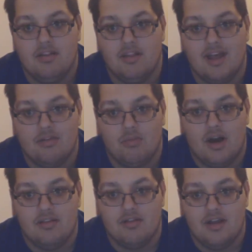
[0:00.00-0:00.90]
But that's
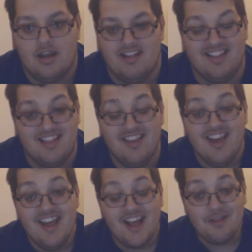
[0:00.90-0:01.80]
why it's only
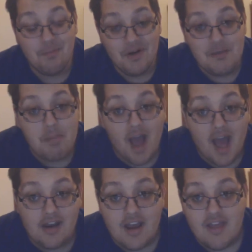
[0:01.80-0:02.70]
that's pretty
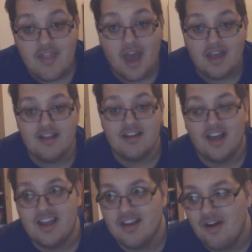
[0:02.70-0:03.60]
bad that in,
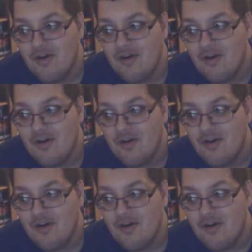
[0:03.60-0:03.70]
like,